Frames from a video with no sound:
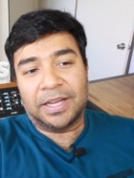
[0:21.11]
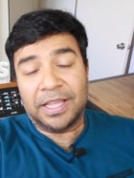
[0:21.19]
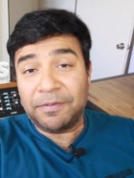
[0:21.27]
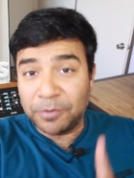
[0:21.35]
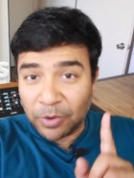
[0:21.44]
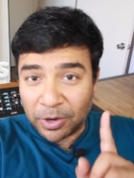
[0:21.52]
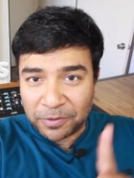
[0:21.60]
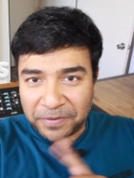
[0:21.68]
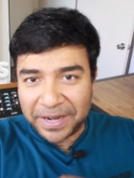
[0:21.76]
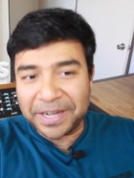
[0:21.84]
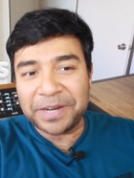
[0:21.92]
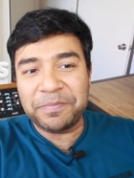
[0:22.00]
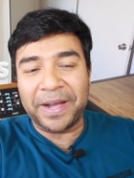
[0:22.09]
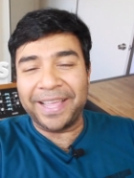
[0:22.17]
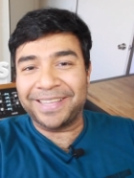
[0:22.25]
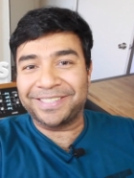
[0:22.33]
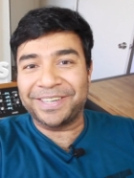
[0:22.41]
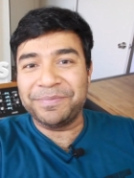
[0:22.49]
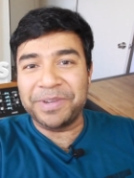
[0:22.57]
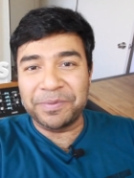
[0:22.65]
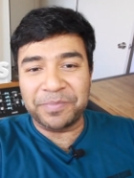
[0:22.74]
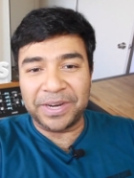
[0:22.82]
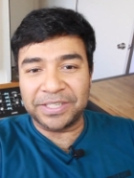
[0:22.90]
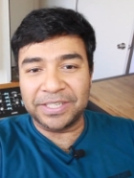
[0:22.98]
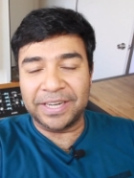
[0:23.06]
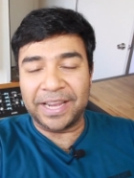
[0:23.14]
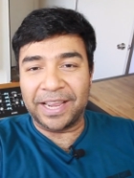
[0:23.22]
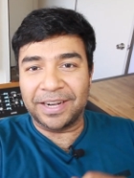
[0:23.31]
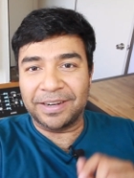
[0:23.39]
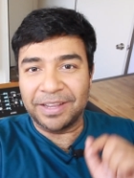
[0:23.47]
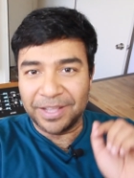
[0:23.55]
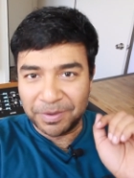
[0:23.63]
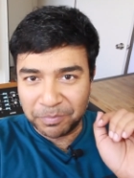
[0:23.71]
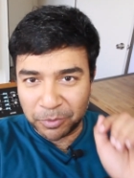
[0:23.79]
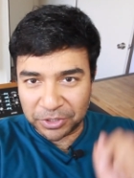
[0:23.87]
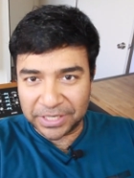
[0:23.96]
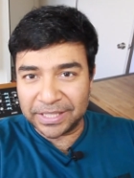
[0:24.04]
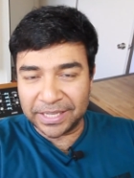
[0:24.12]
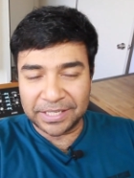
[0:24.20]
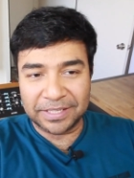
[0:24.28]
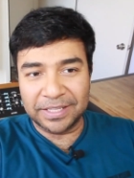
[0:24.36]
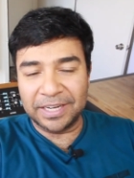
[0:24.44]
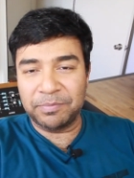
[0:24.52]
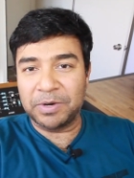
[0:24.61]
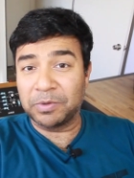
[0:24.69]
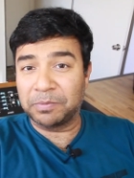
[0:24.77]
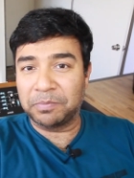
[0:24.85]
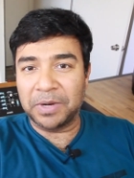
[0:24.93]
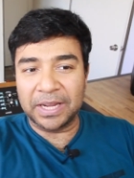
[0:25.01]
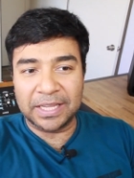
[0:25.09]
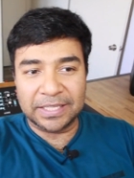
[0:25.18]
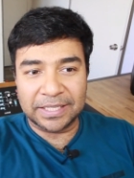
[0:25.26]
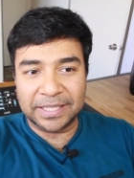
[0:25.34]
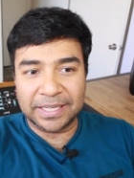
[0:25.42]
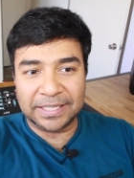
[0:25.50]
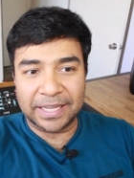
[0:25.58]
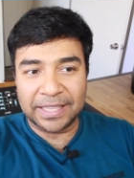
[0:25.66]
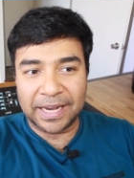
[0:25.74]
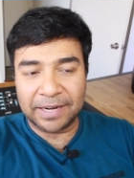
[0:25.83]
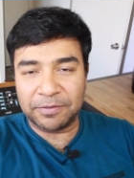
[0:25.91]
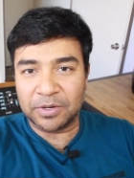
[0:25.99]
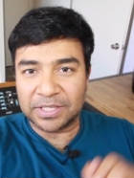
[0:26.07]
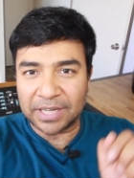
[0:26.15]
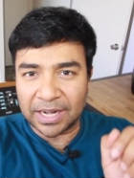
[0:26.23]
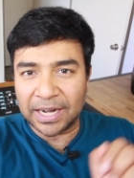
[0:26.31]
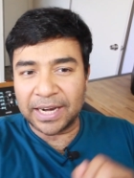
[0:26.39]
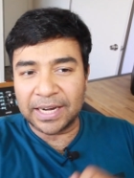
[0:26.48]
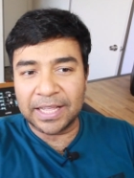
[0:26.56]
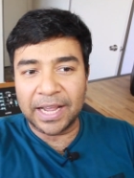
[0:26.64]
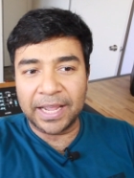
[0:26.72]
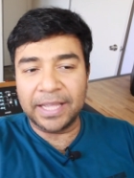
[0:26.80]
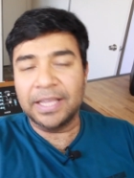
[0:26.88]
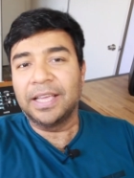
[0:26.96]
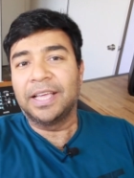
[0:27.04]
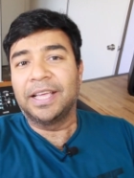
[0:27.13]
If you are offended by extreme compression and pushing things to the limit with plugins and things like that, if you're a subtle kind of guy,